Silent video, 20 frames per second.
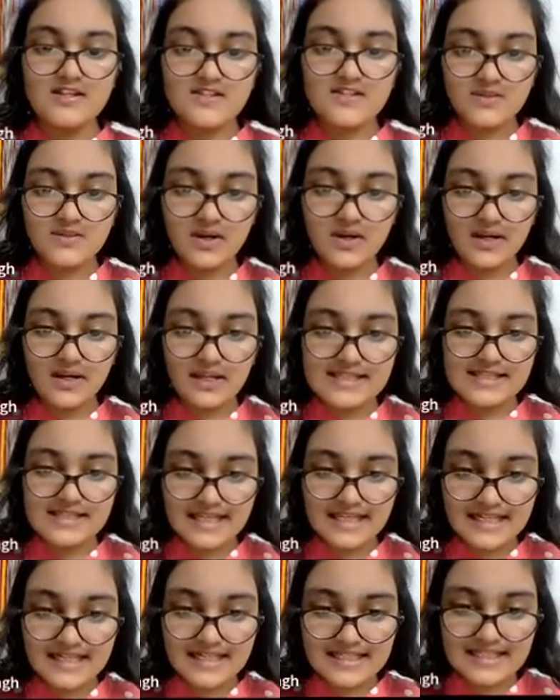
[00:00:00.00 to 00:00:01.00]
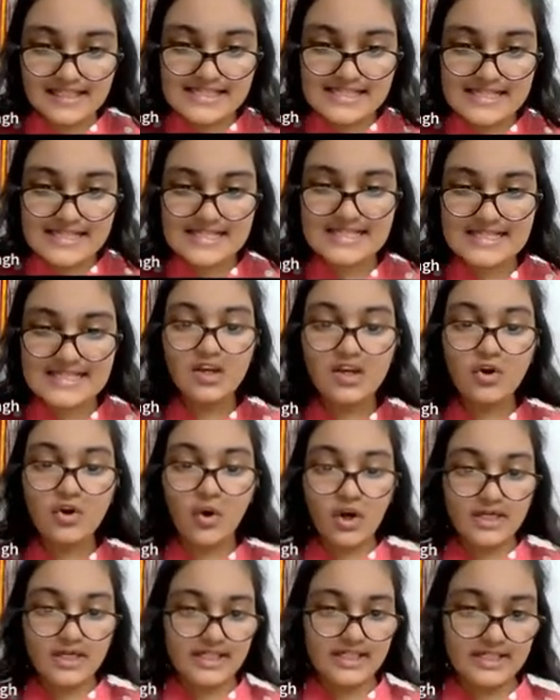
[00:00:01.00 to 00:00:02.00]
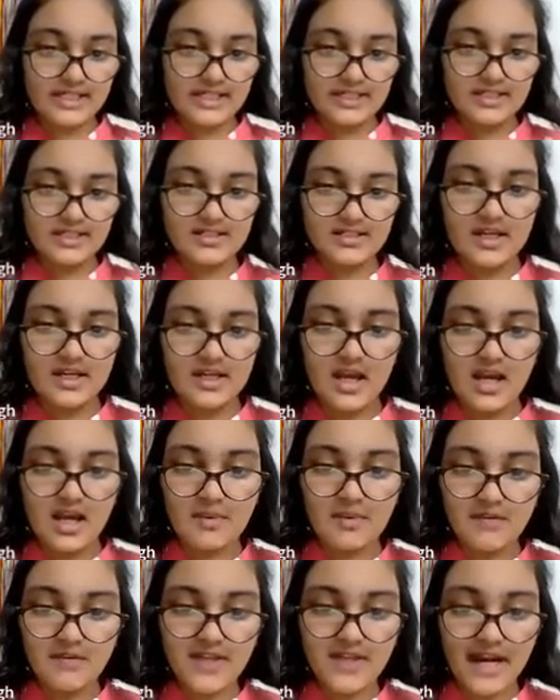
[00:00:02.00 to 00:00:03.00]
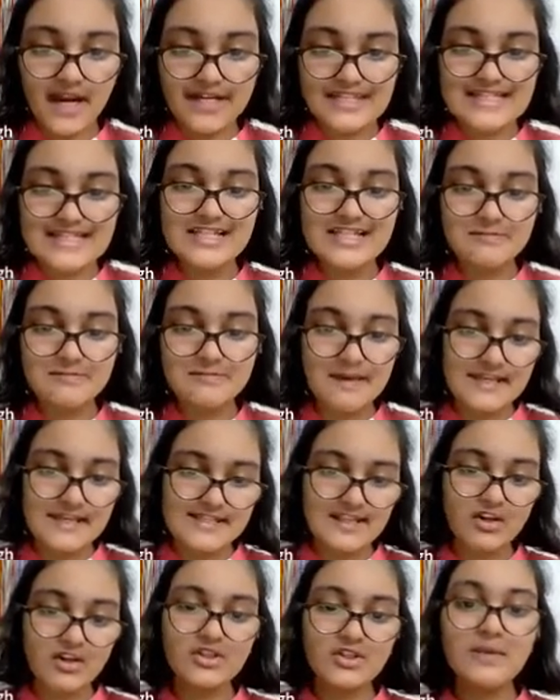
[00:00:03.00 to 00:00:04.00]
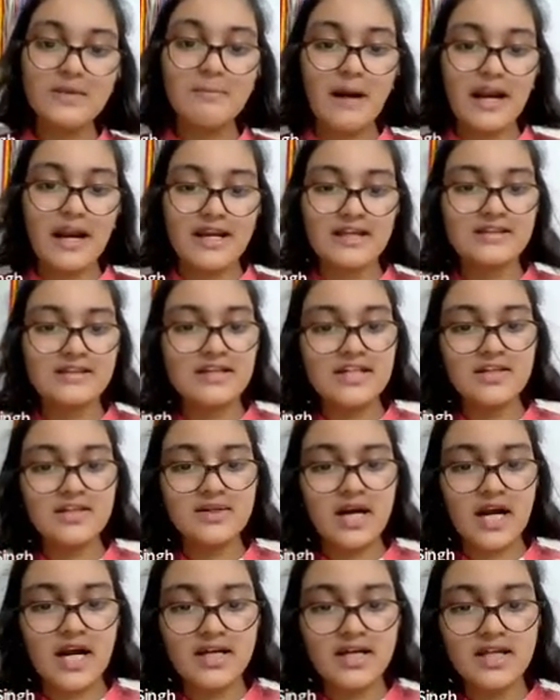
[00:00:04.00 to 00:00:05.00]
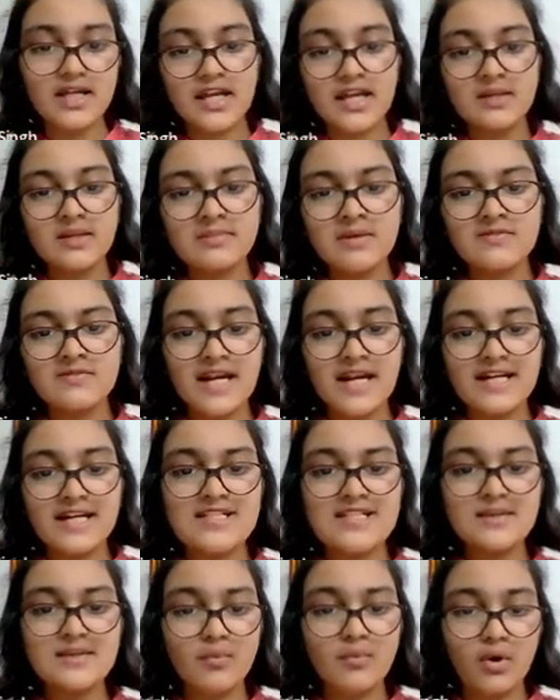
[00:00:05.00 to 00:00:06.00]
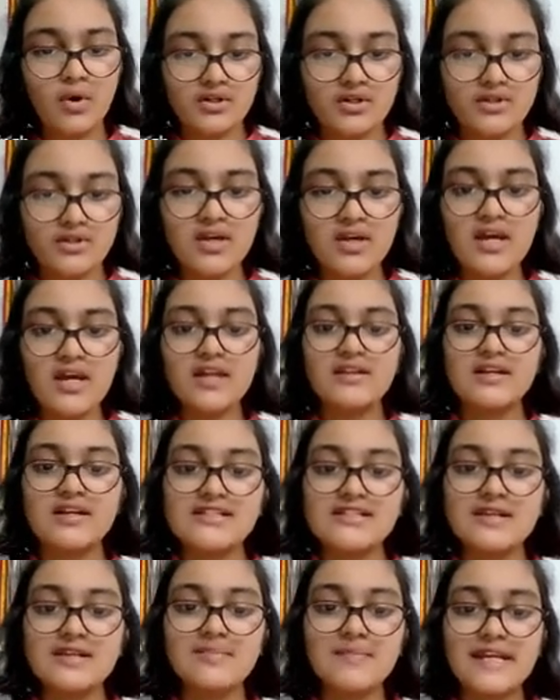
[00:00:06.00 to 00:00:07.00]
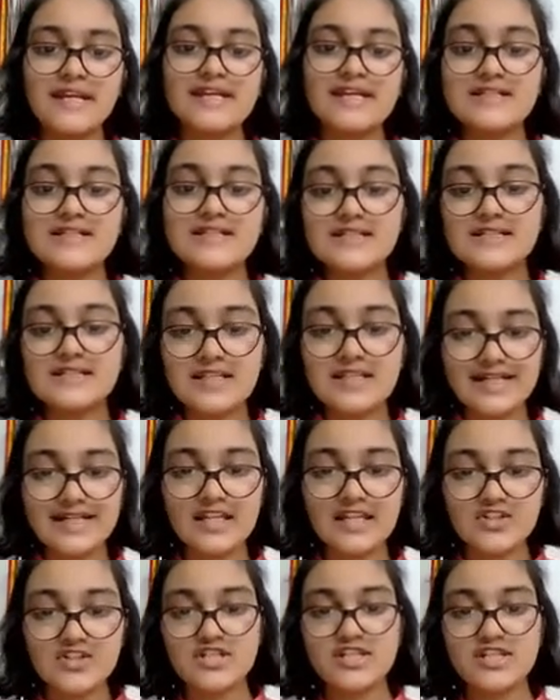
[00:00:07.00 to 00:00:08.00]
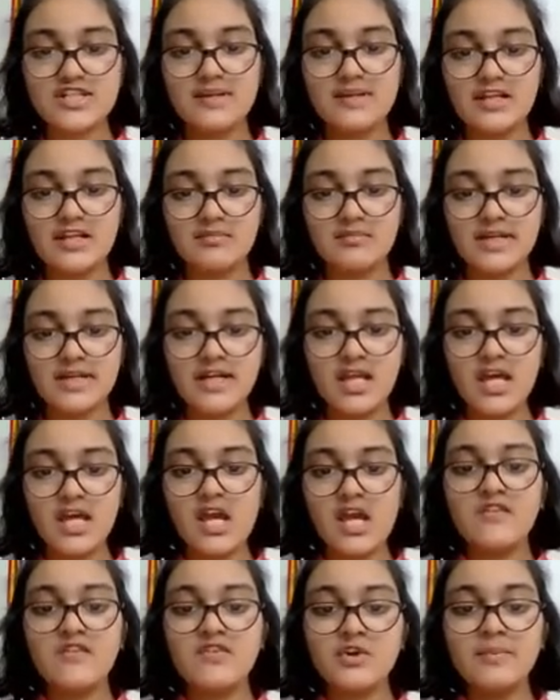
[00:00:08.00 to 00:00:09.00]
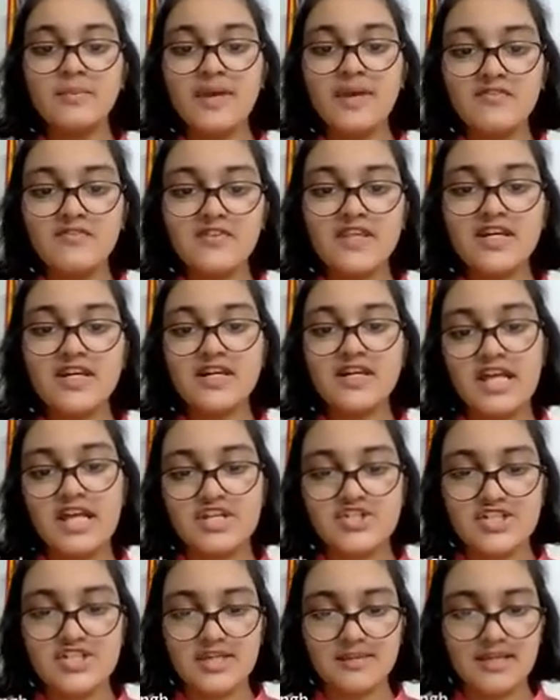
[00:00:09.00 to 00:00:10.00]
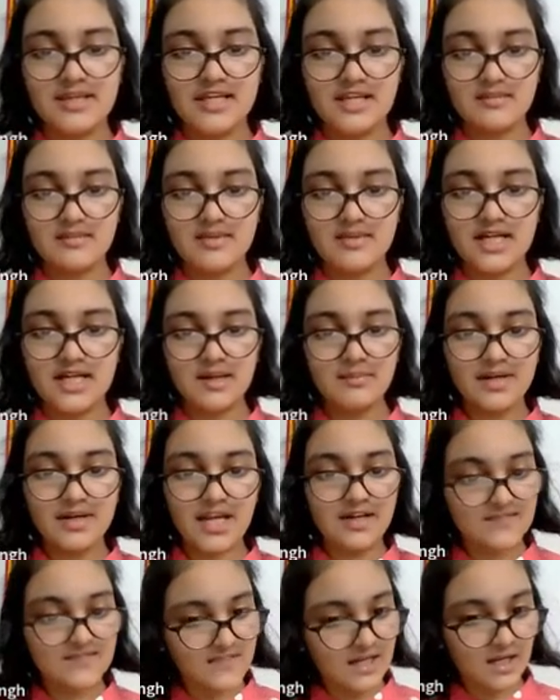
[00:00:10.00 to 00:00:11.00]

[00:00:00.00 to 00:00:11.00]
So inside this is the content. Above that is the spacing or the padding that you add, and above that is the border that separates that HTML element from every other HTML element. But